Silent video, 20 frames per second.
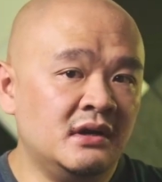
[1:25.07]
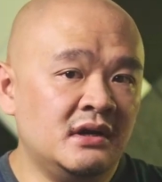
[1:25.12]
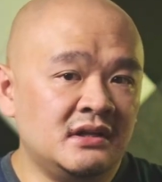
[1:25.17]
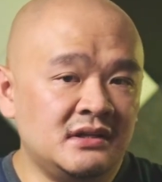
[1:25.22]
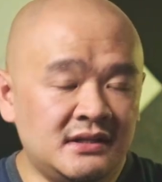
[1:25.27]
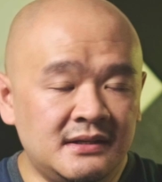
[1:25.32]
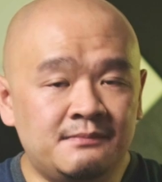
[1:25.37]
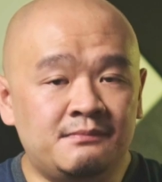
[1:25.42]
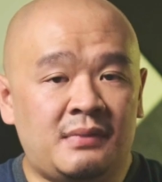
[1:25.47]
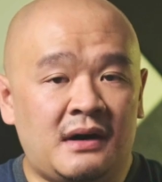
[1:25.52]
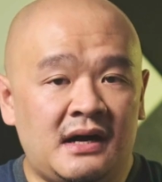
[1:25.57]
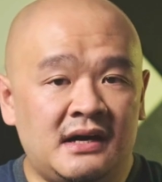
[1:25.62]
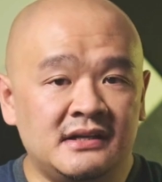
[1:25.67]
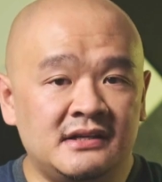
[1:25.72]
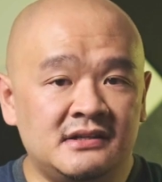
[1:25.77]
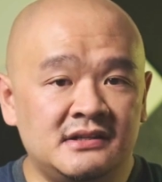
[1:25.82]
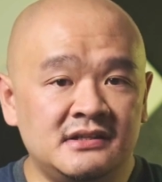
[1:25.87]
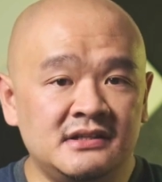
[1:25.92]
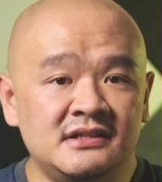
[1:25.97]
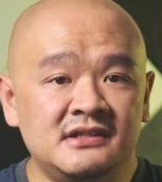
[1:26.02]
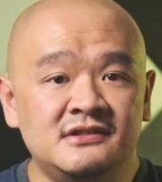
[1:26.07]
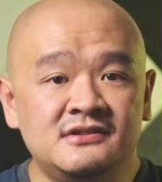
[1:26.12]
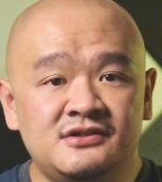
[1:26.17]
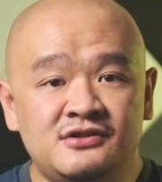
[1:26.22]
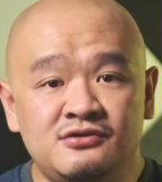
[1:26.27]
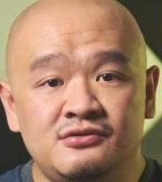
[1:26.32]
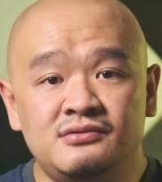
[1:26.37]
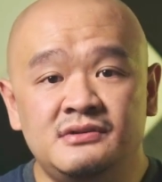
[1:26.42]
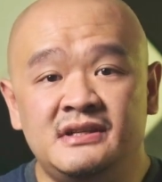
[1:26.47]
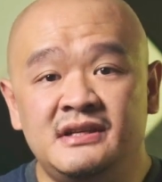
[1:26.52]
the buyer,
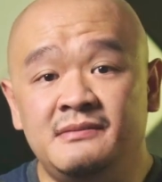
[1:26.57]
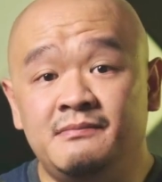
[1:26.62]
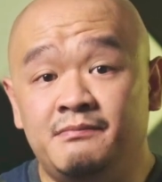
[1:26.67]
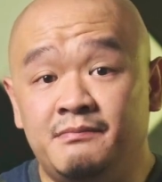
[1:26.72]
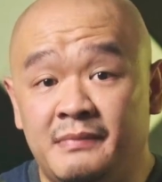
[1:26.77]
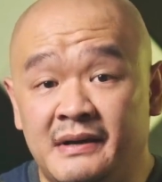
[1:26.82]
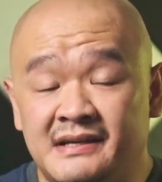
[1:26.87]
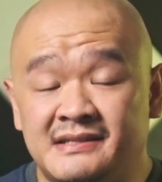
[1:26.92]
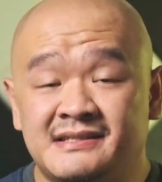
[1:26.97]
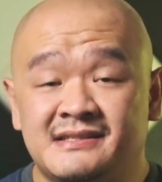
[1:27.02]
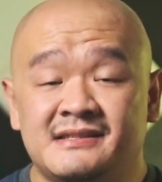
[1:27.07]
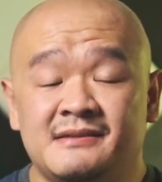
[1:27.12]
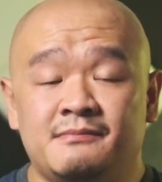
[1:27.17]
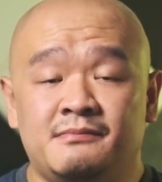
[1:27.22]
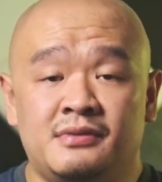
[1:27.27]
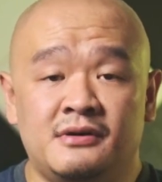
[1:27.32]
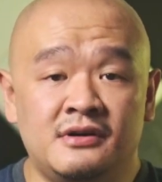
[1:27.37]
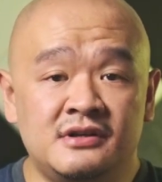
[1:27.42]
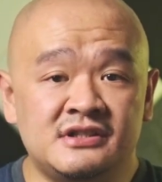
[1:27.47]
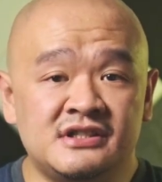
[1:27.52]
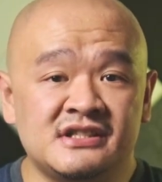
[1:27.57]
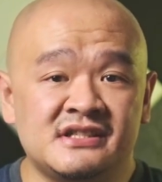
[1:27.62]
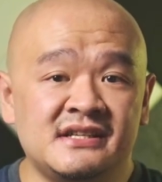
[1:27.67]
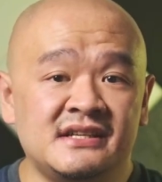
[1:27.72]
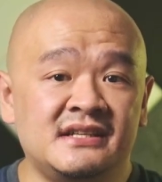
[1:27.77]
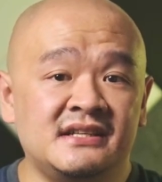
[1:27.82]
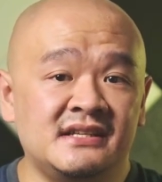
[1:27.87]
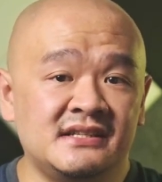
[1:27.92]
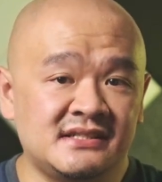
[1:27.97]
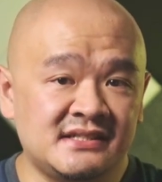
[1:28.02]
into the best
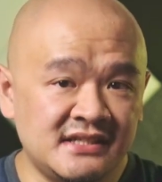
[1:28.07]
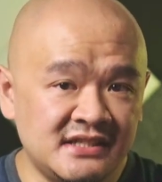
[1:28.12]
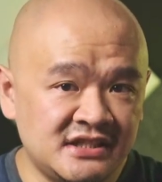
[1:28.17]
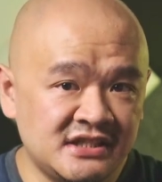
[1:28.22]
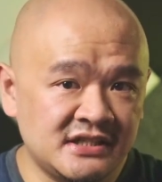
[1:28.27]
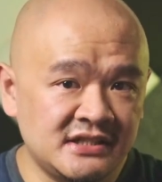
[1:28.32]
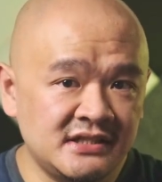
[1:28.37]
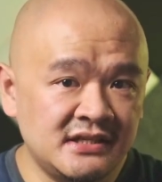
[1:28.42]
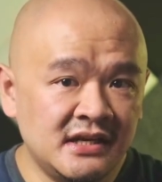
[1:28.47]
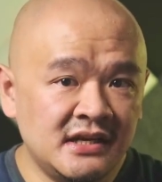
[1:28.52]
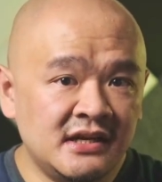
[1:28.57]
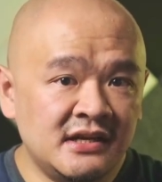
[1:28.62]
purchasing decision.